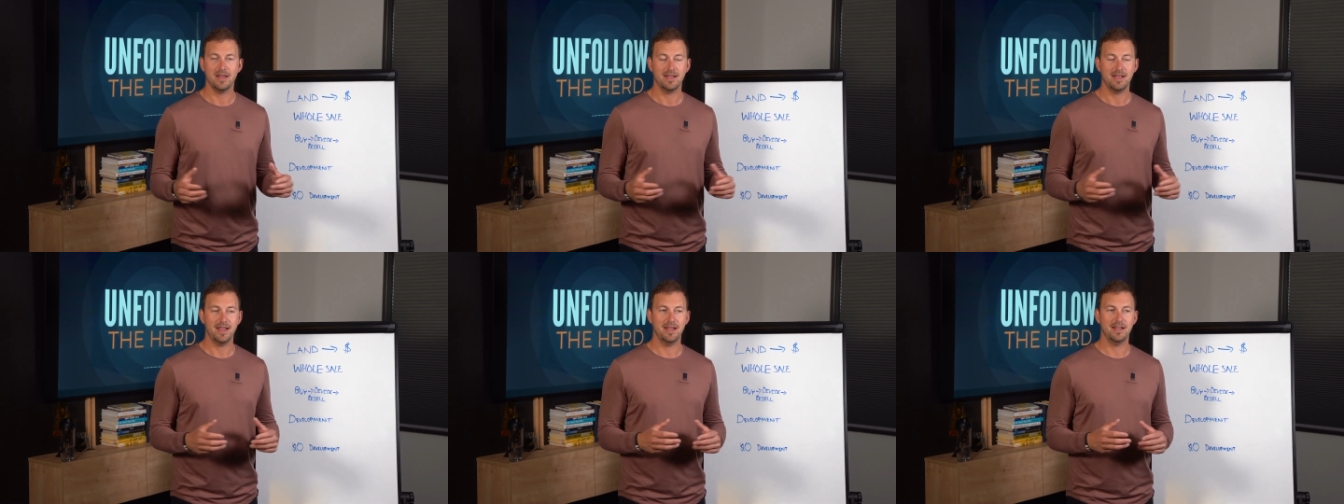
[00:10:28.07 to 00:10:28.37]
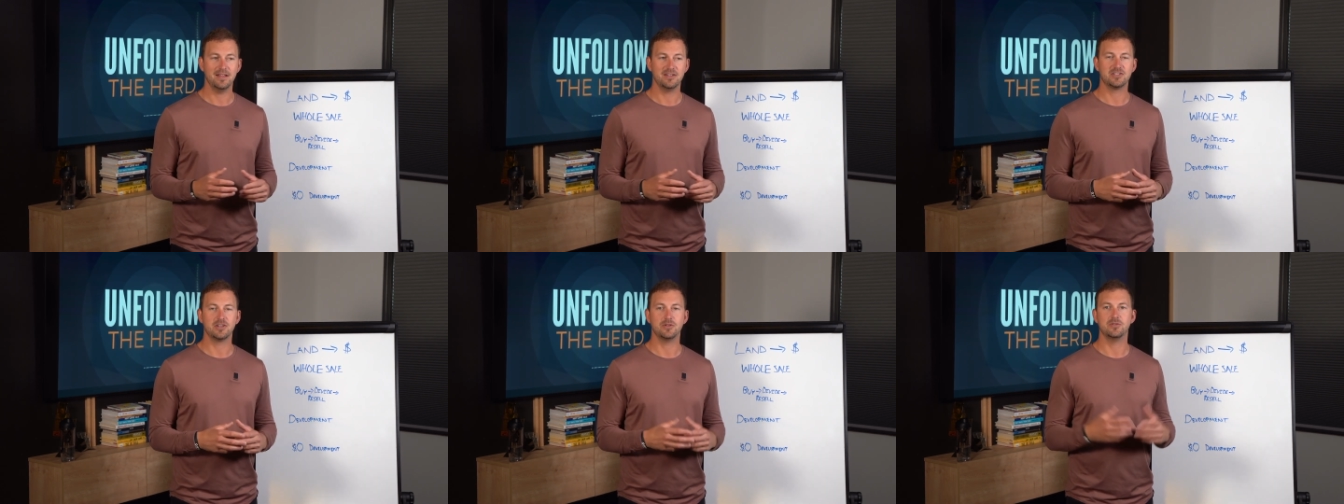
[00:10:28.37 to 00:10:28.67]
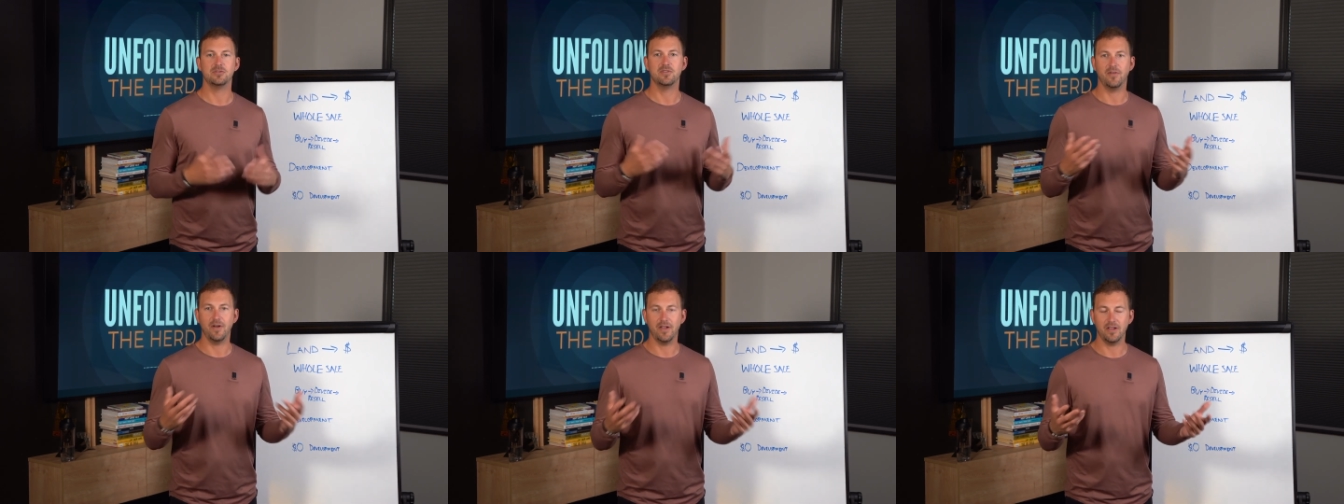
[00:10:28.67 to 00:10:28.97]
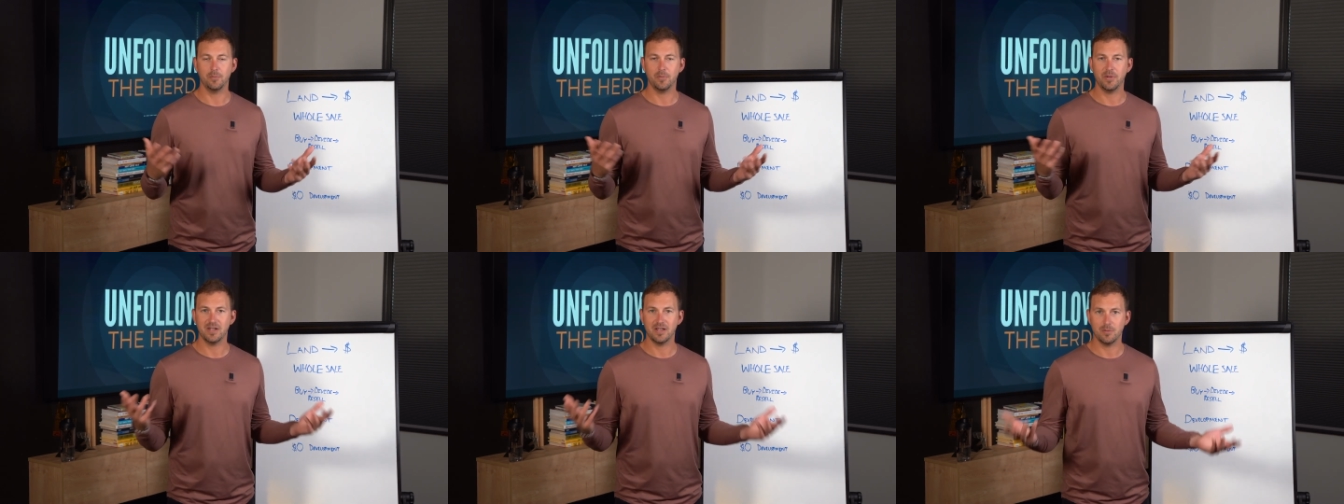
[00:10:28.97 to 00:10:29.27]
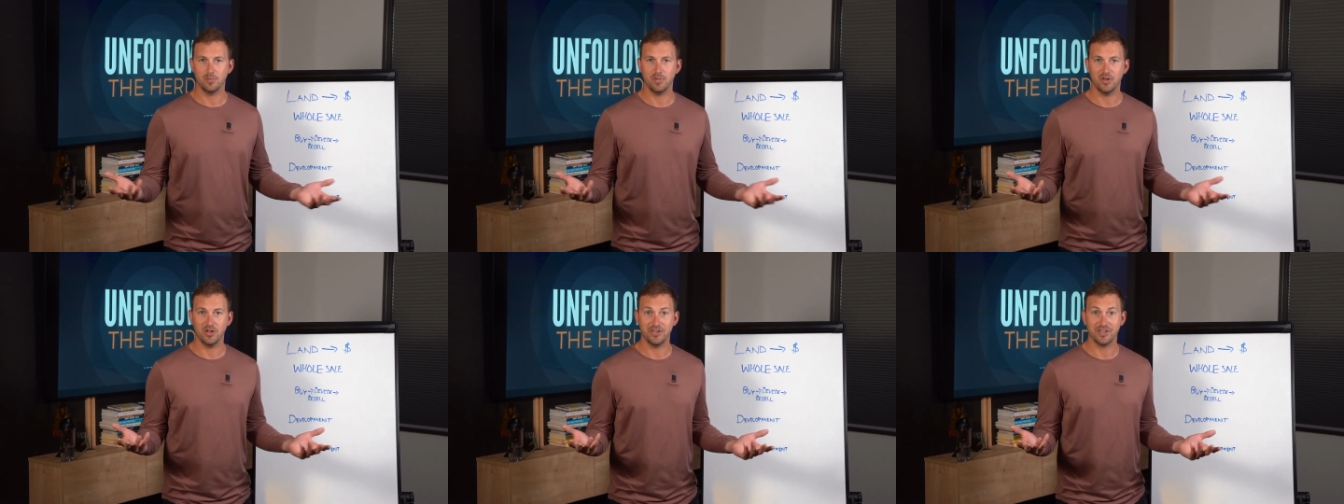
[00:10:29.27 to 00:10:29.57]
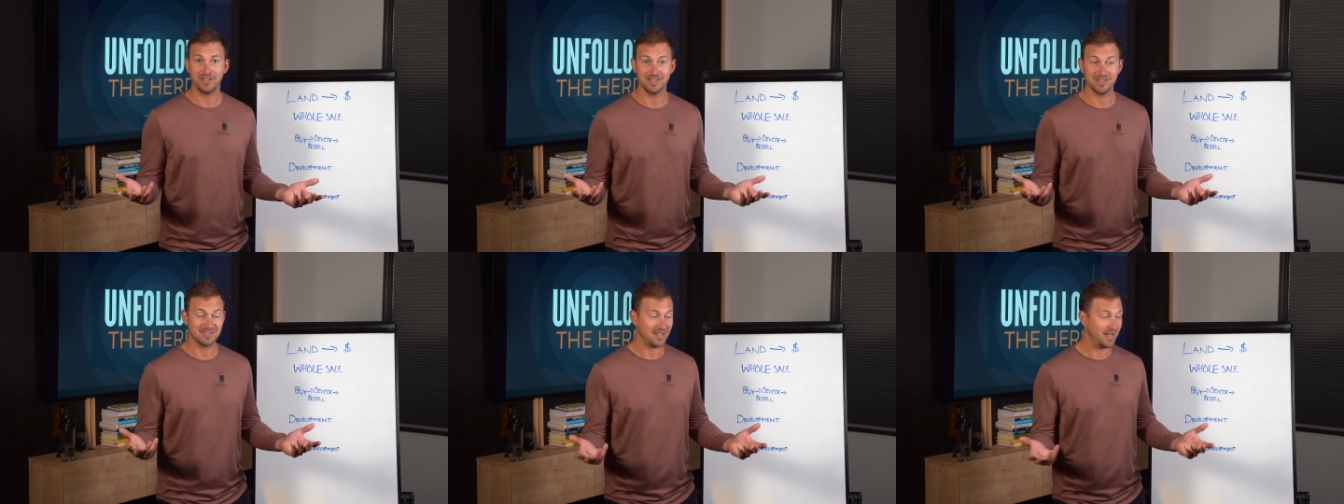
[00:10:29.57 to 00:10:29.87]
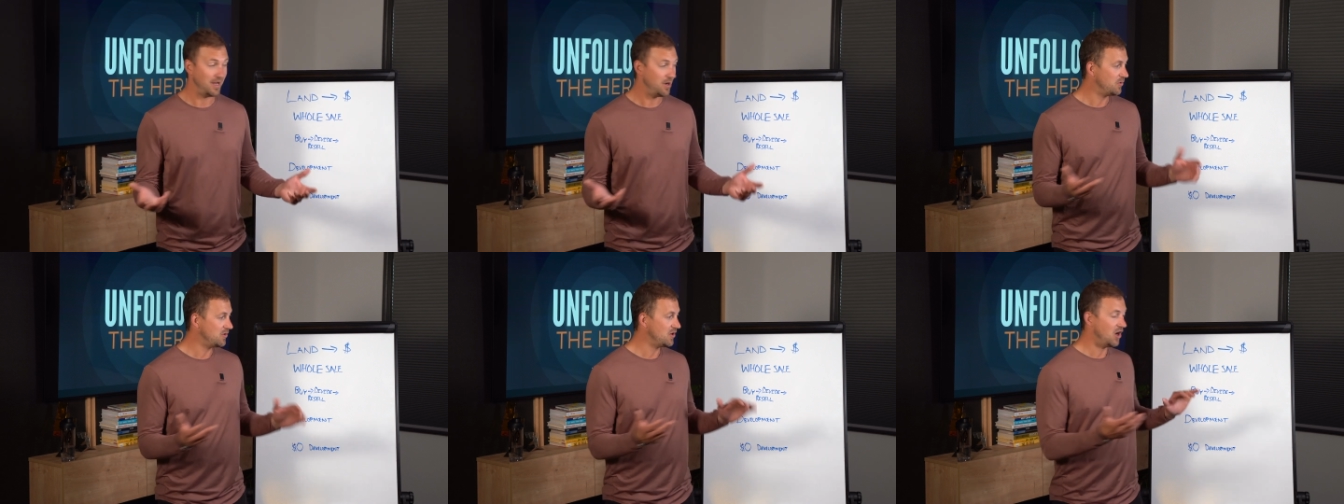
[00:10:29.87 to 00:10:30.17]
into developing and building it
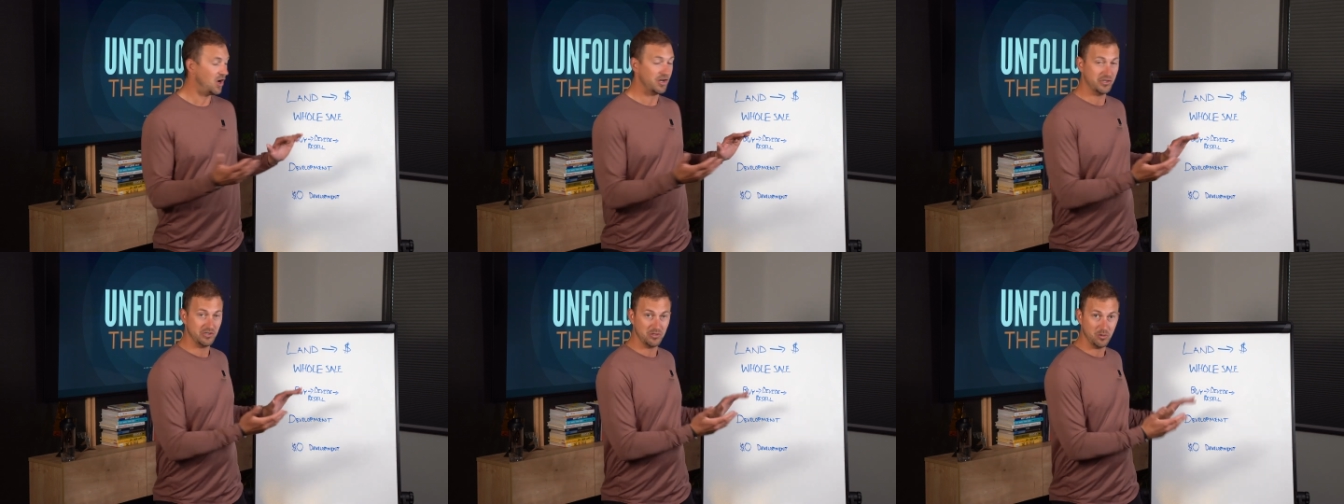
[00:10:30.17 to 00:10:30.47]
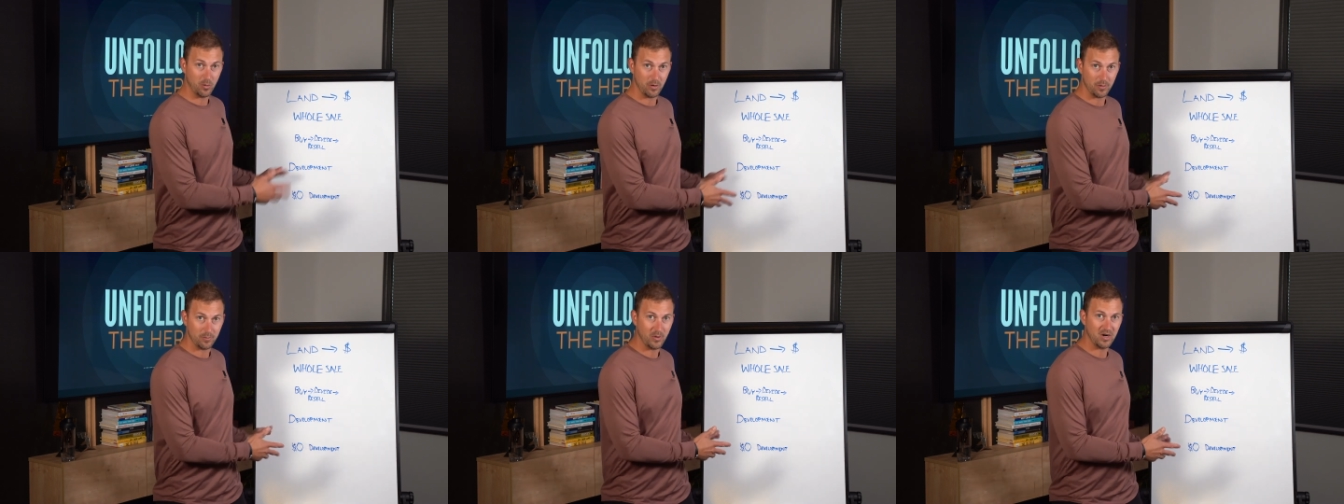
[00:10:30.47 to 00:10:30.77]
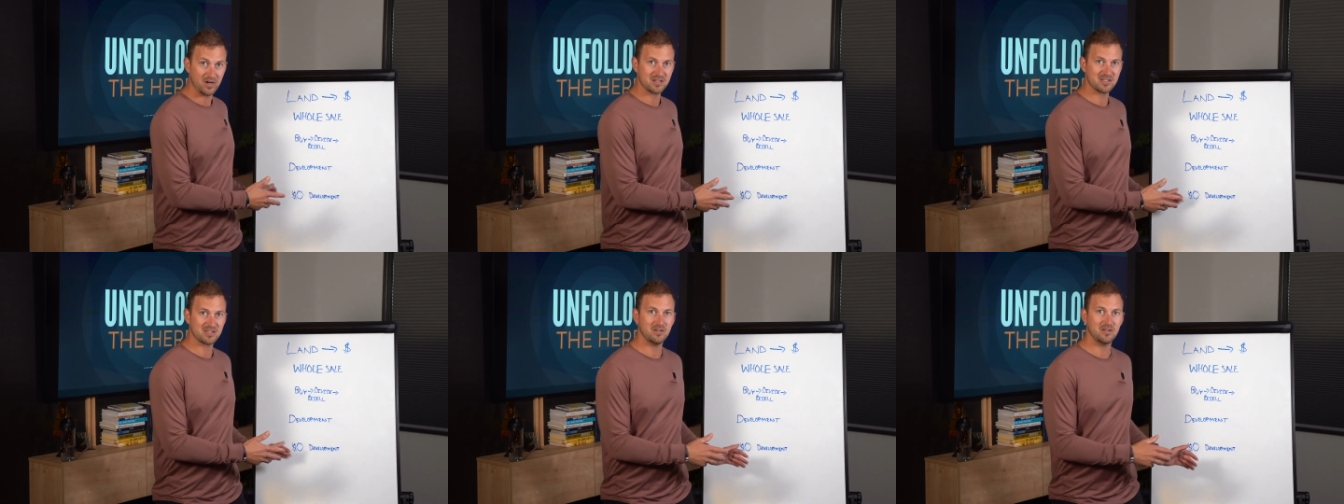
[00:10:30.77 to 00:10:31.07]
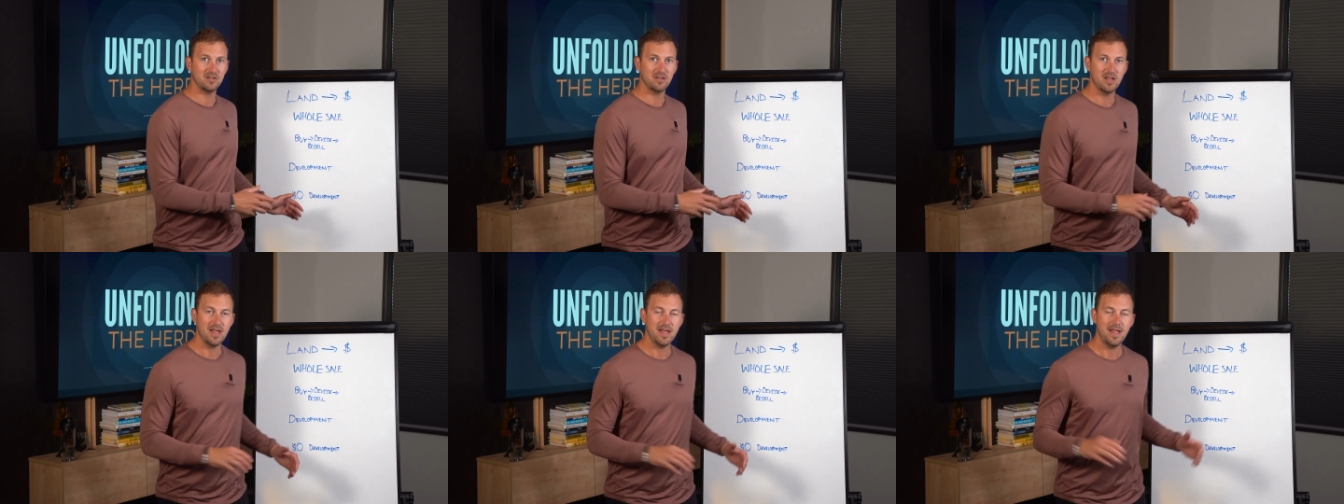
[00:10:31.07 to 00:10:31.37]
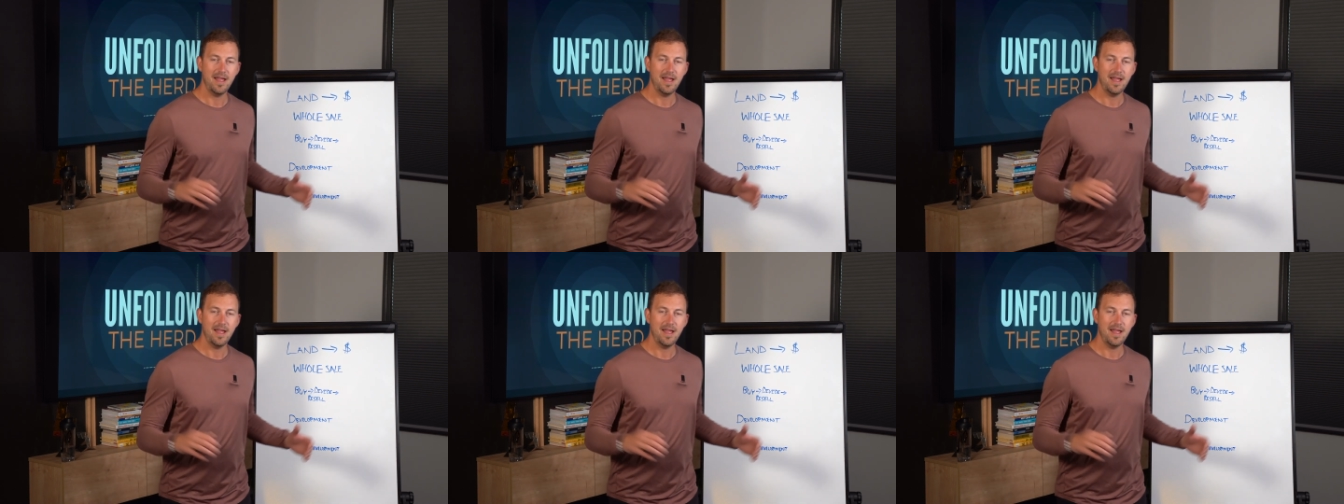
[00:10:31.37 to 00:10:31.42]
out on your parcel.